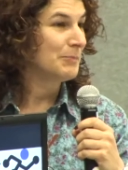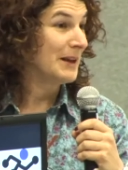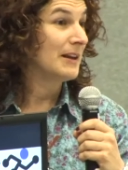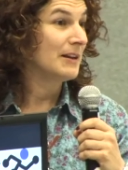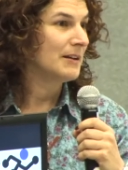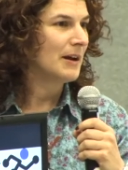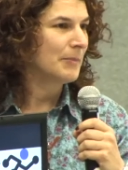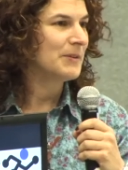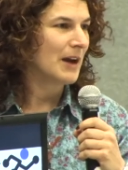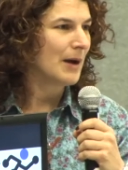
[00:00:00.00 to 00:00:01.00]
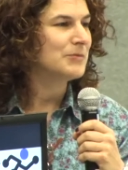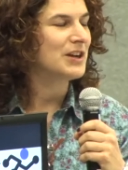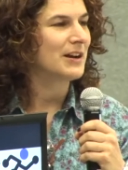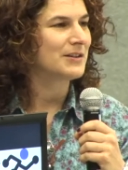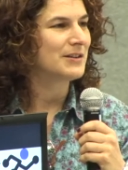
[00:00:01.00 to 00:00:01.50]
picking up the
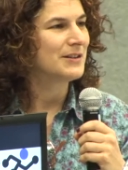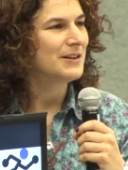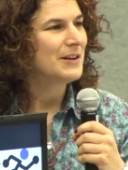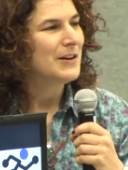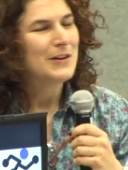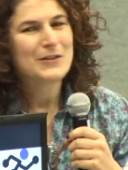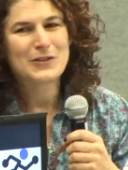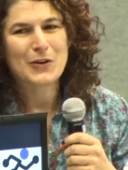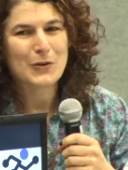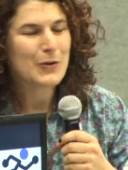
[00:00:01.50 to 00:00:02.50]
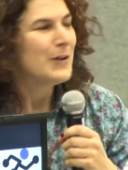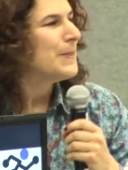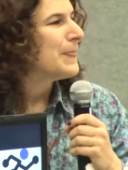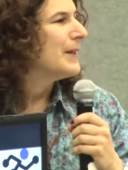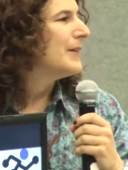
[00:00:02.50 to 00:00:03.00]
object? So
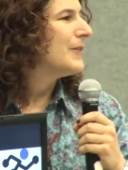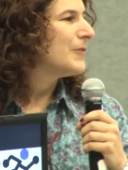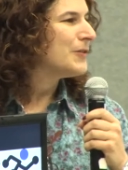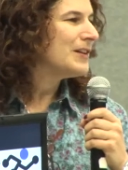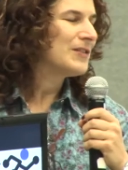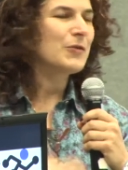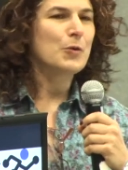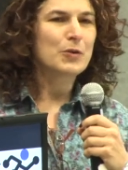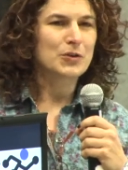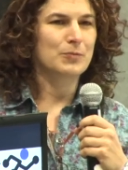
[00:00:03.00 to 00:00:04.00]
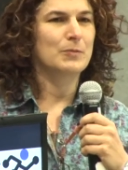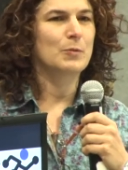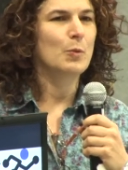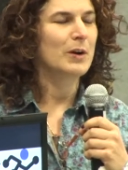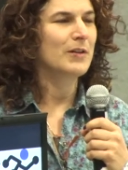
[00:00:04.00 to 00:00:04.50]
for this, of course,
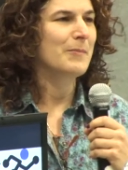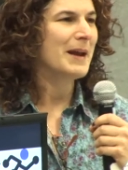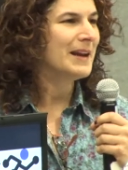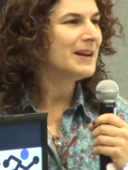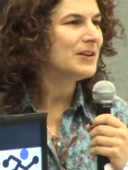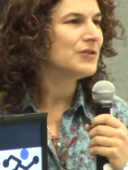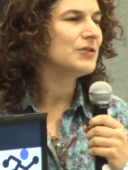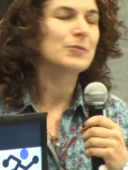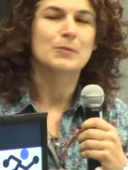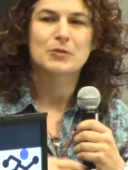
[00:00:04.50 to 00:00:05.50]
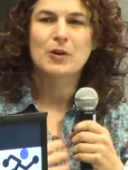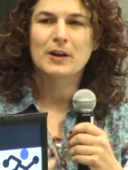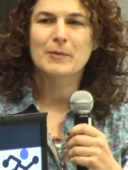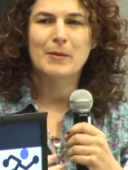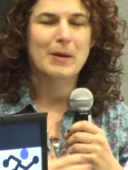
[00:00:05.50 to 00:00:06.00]
one of the main issues when we're
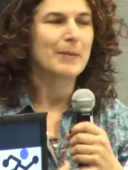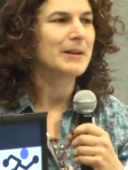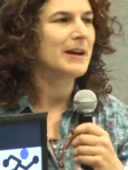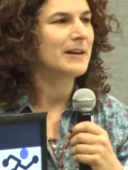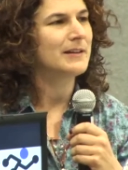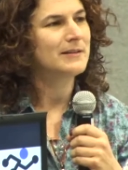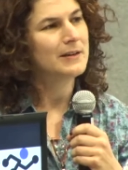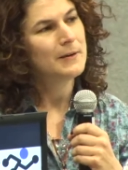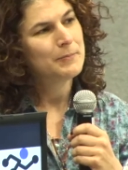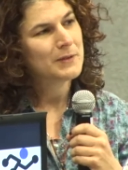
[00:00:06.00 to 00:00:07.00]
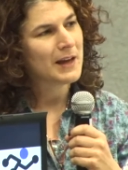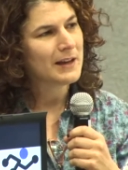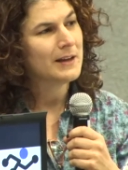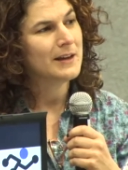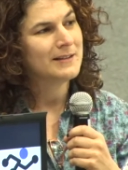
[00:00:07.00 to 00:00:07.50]
talking about mommy tech is
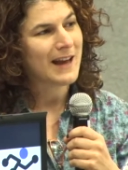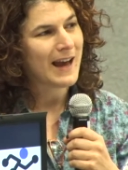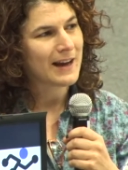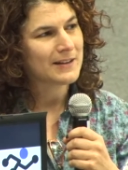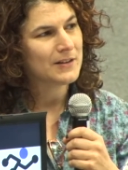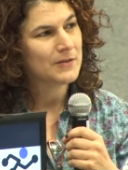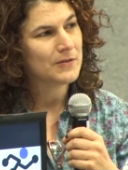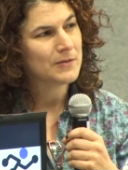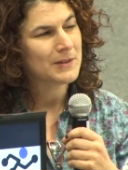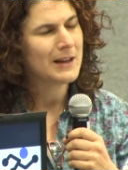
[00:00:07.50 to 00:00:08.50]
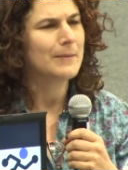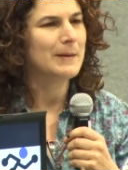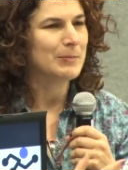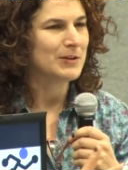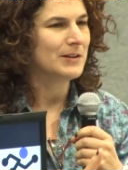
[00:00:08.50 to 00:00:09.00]
getting kids active, getting
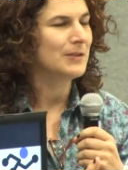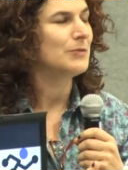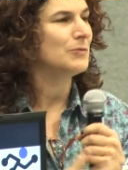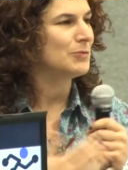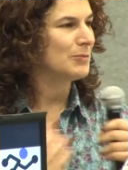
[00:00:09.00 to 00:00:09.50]
people to